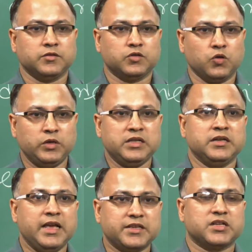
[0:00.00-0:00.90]
So, in
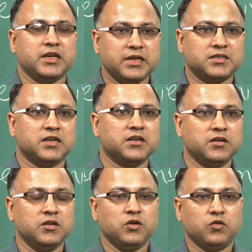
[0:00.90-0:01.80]
the next
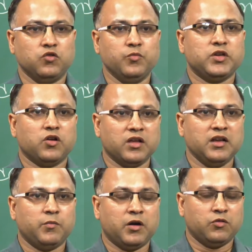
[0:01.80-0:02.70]
lecture we will be
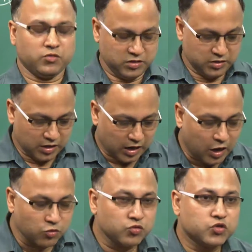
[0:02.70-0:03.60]
talking about
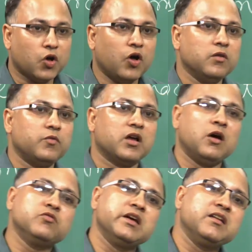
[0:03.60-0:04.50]
how to solve or
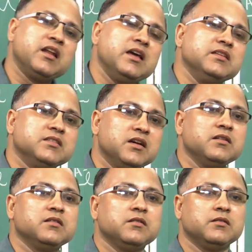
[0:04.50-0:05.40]
how to analyze
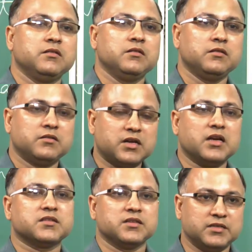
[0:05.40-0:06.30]
the
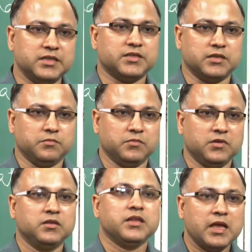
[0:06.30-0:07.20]
Truss system.
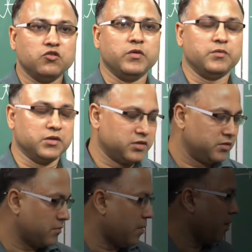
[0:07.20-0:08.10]
Thank you very much.